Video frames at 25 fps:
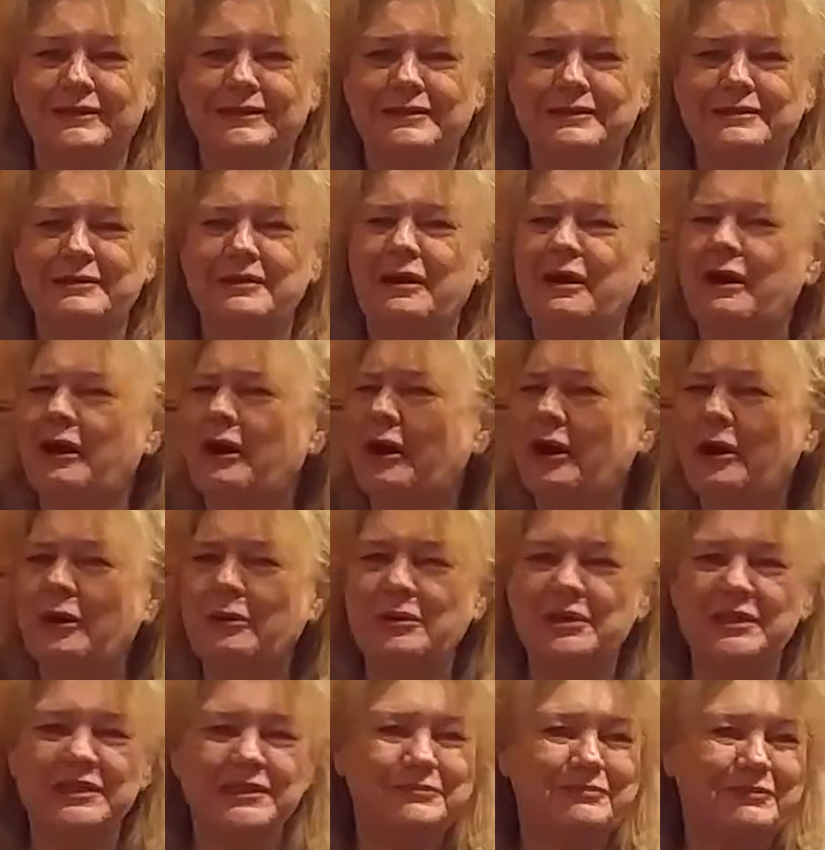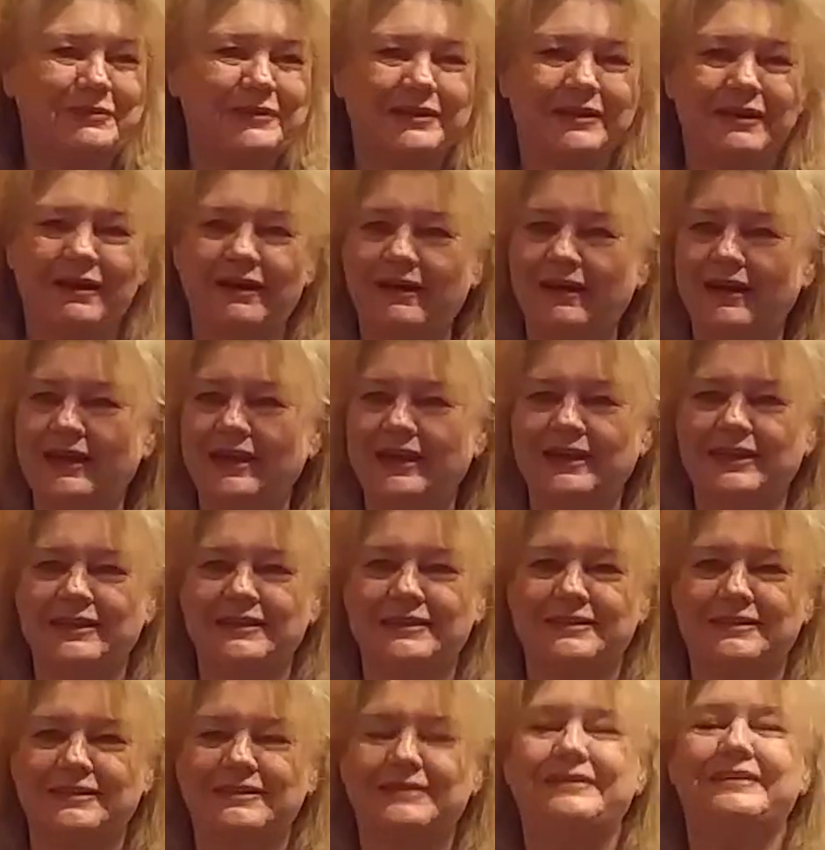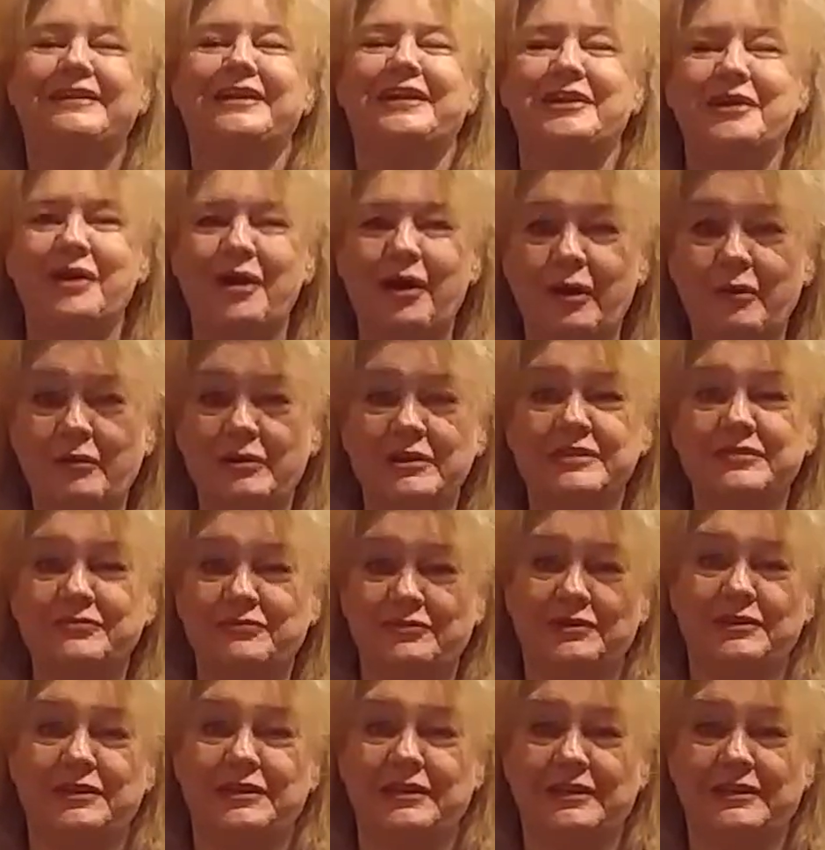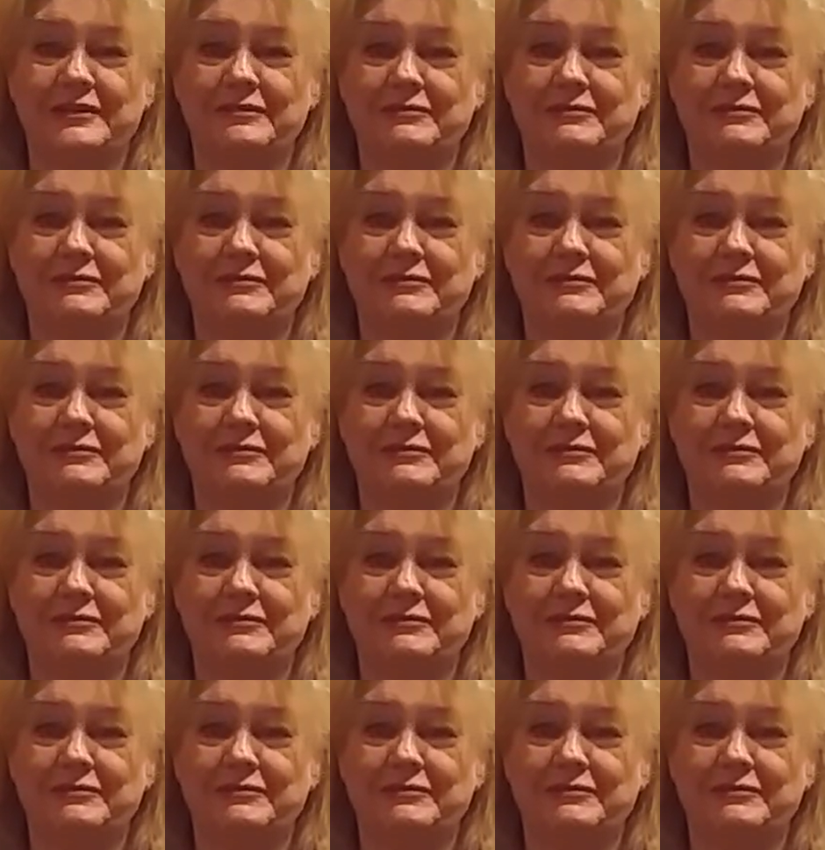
Always be kind and always forgive.